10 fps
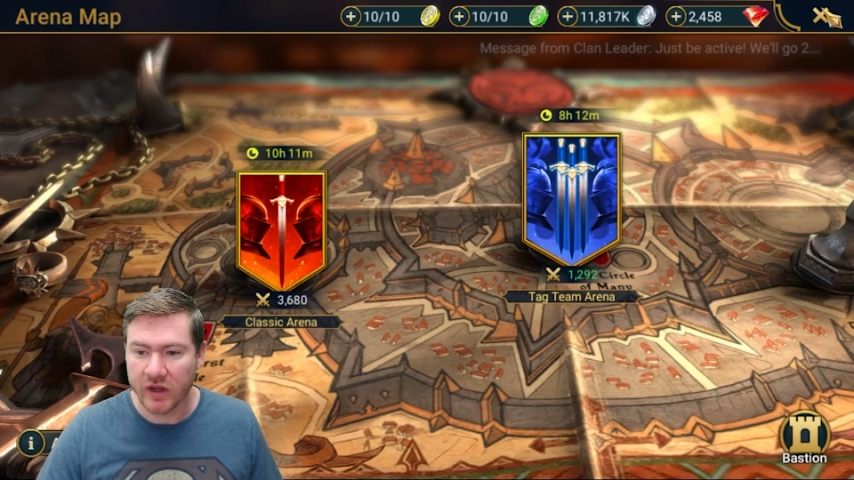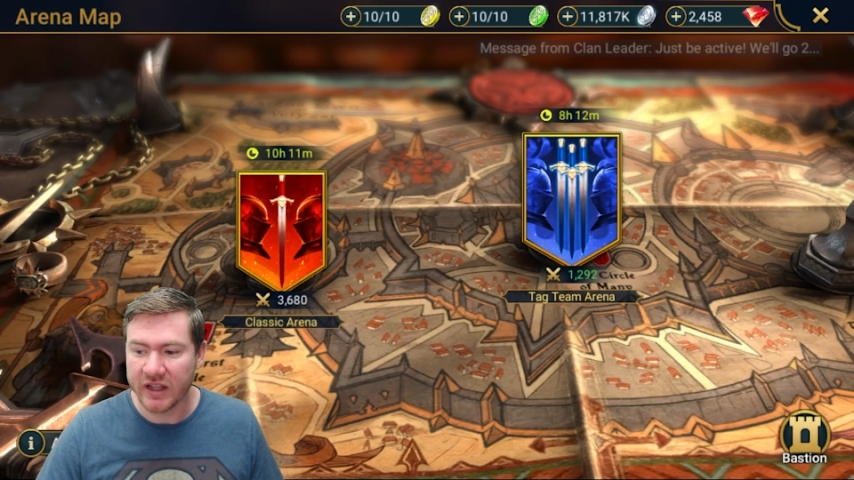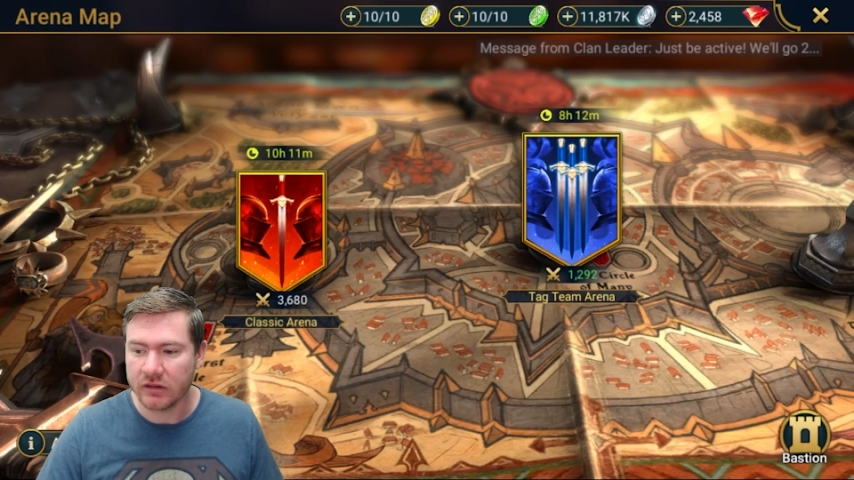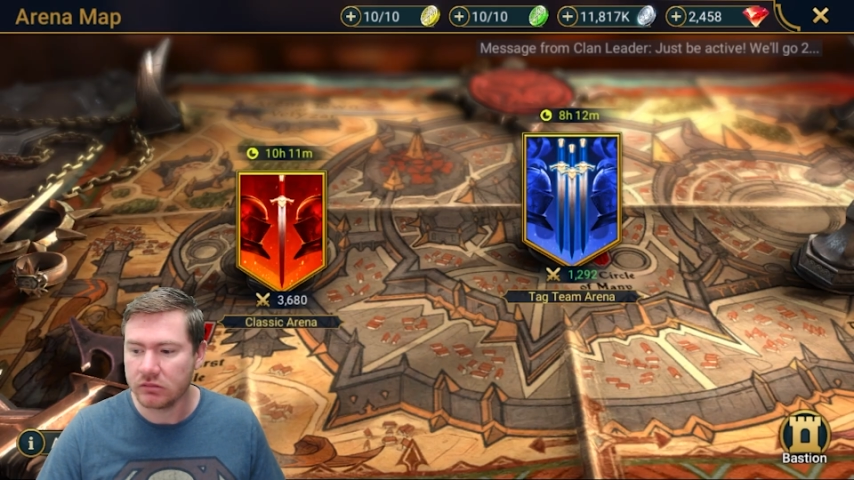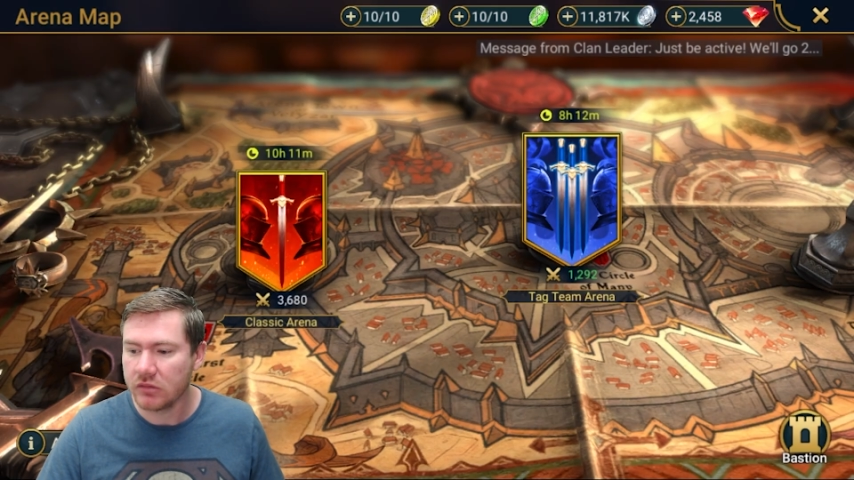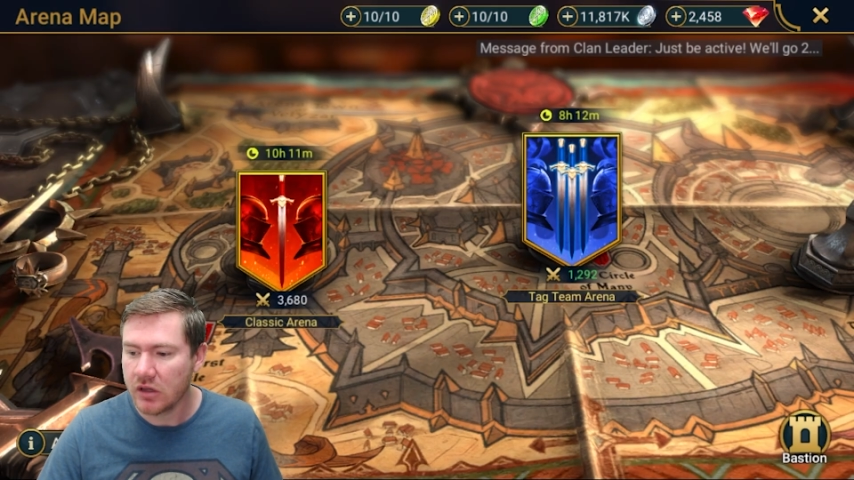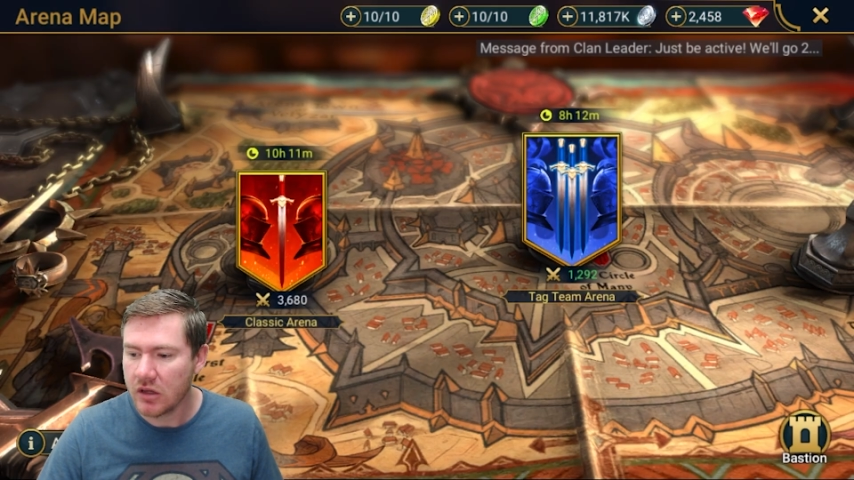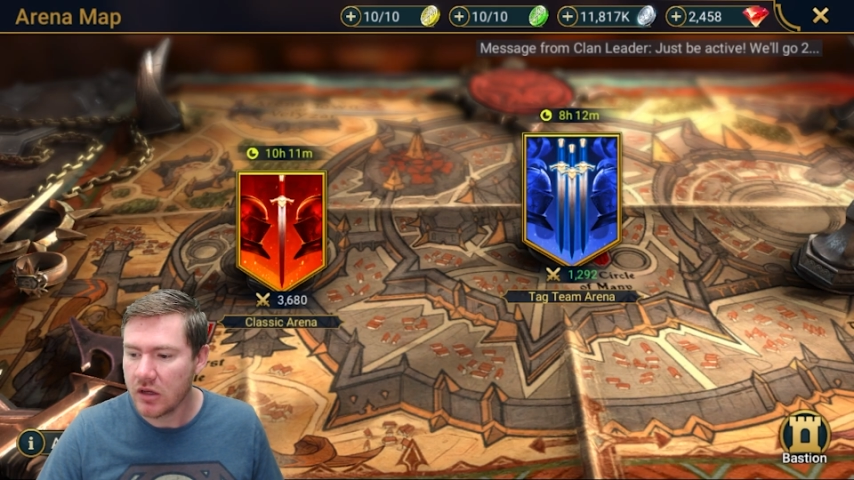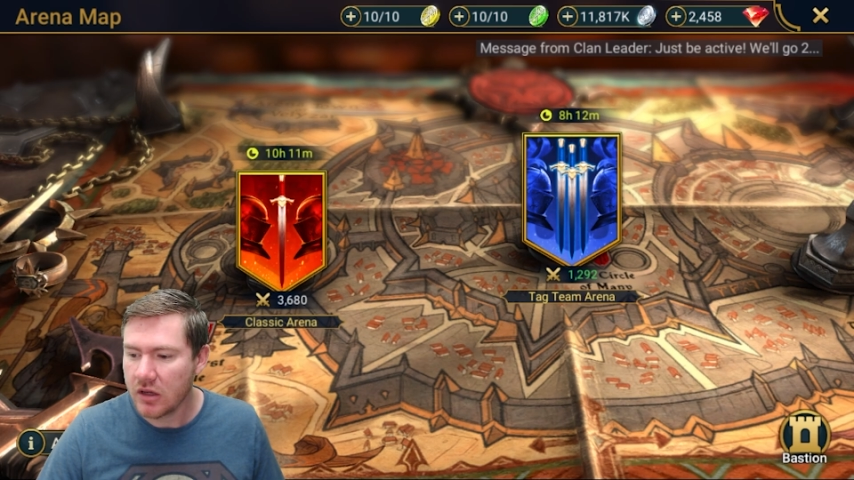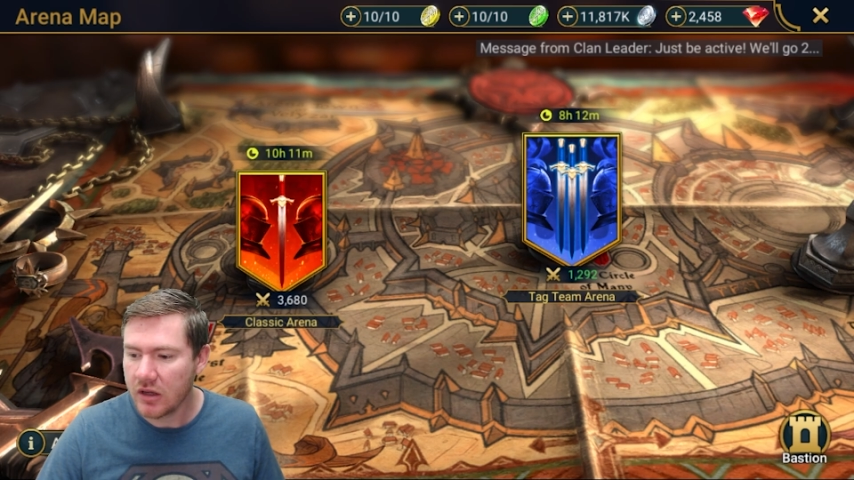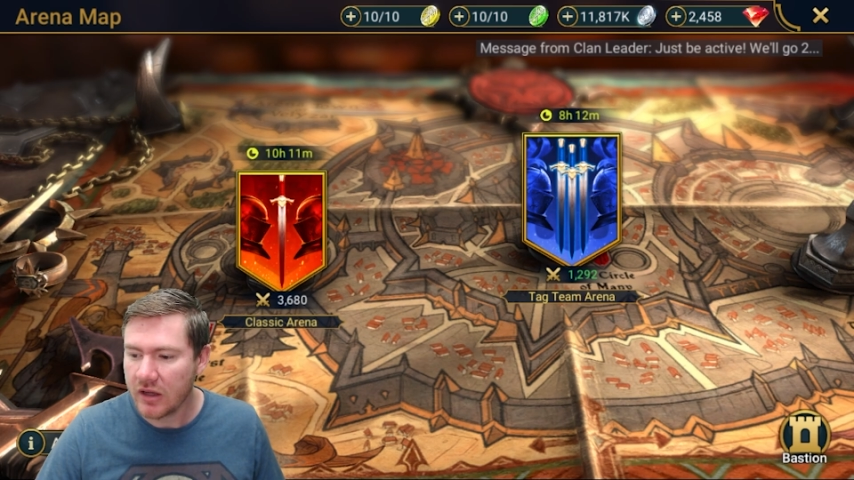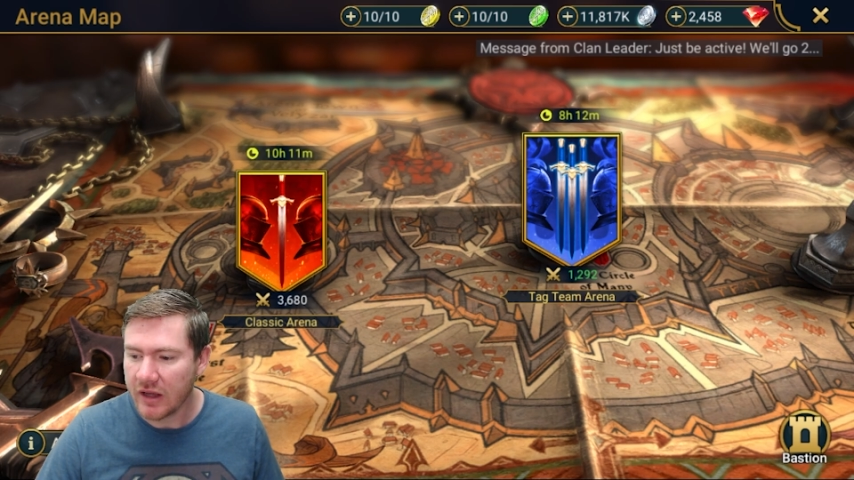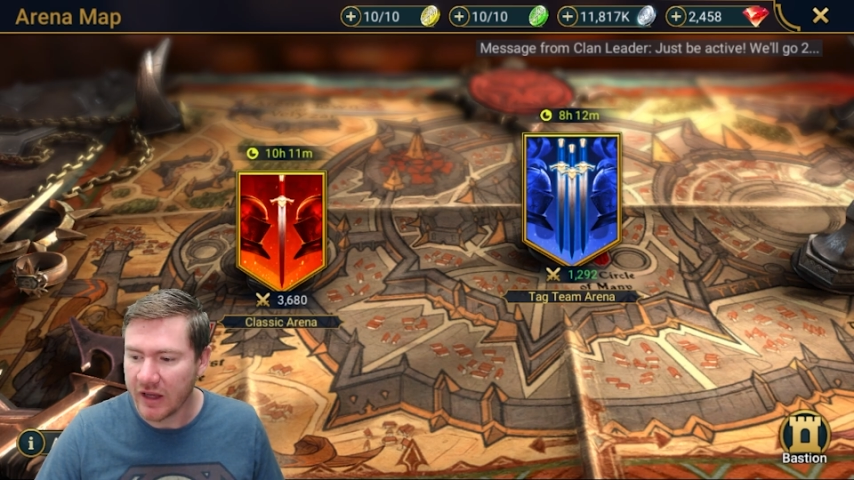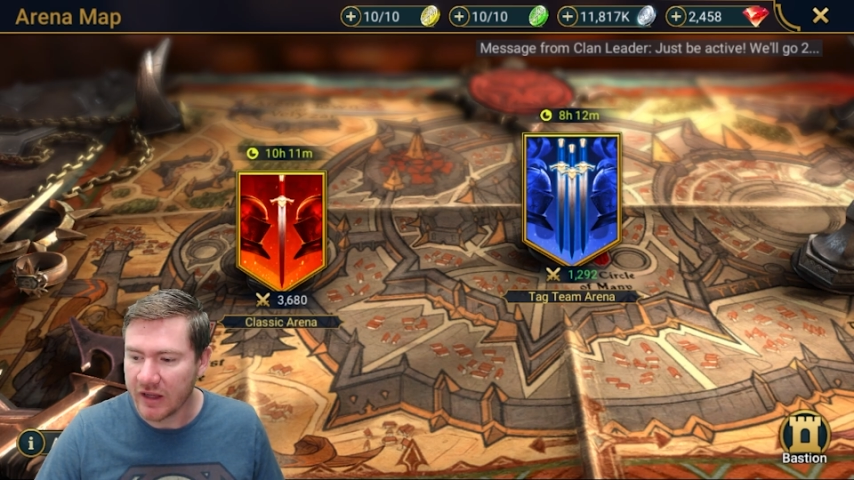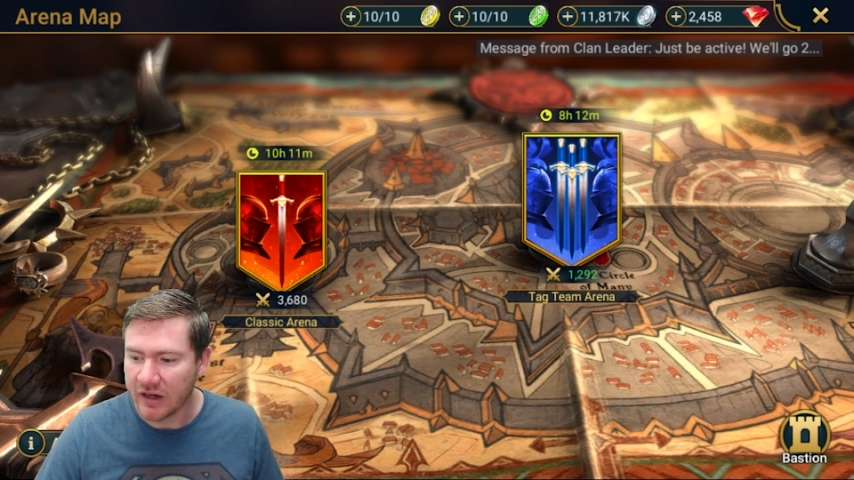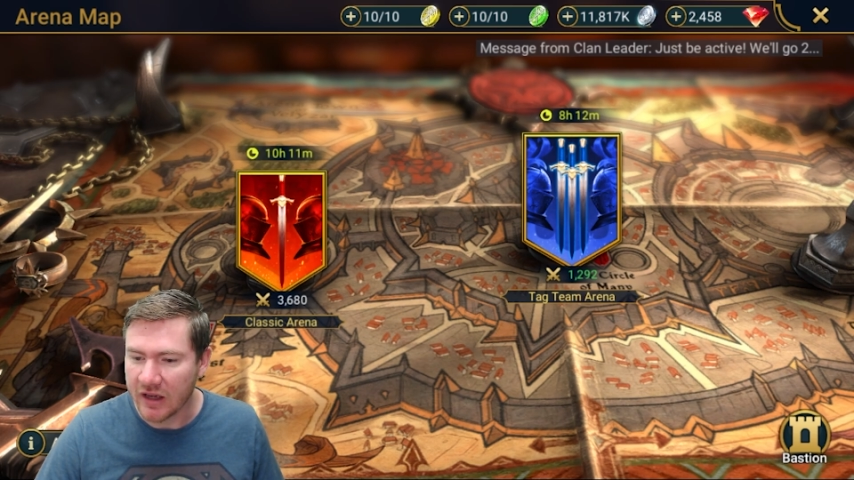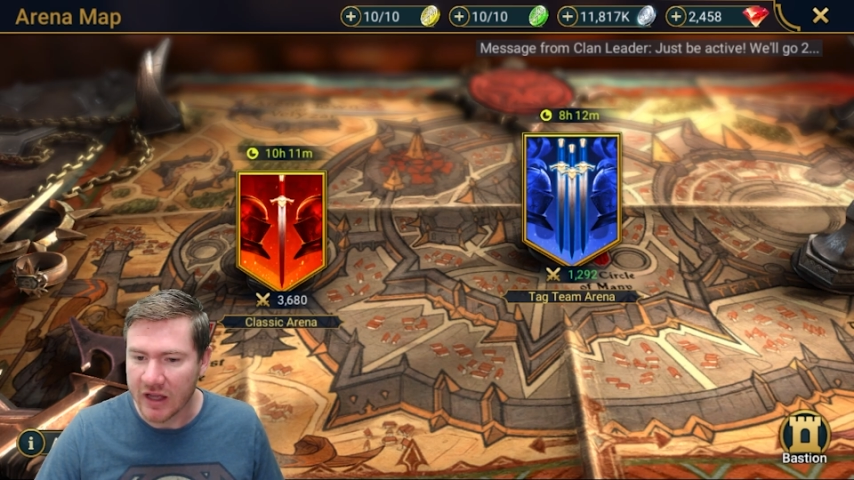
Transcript: win, and uh,